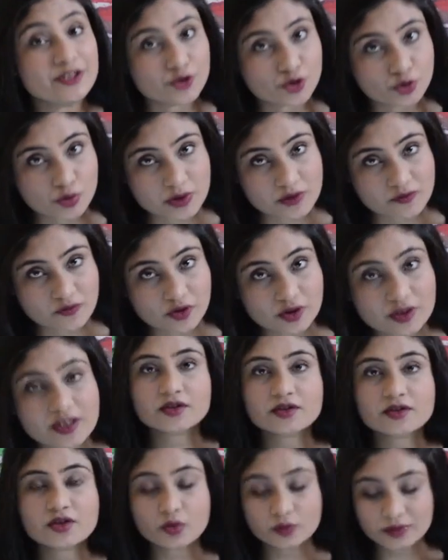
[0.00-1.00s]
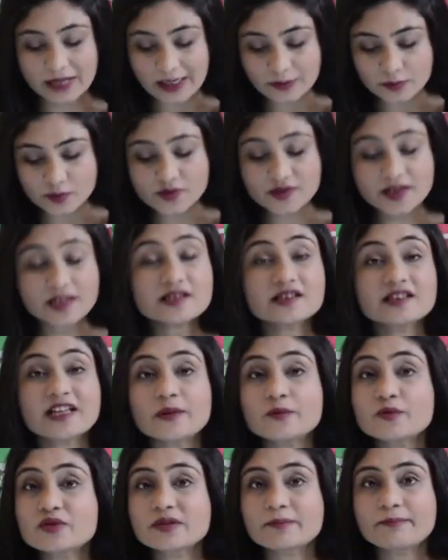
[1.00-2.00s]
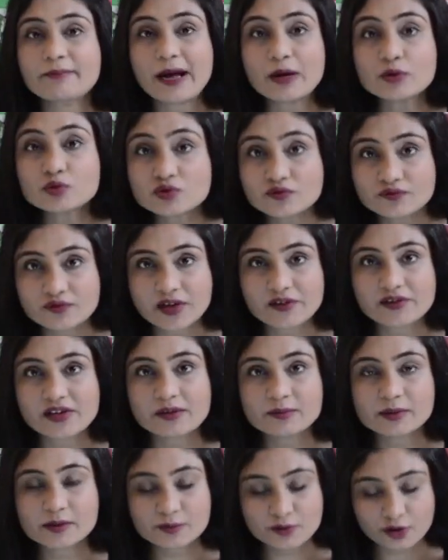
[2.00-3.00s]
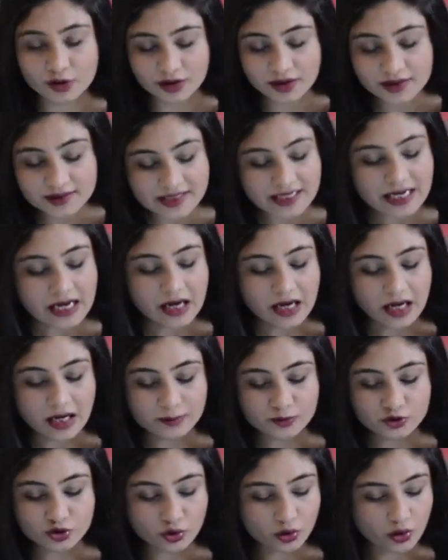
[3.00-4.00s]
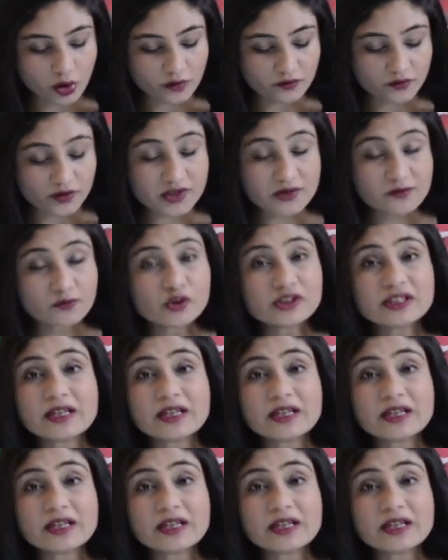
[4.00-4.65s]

useful. So that was it. That was about variable products. Upstroke offers full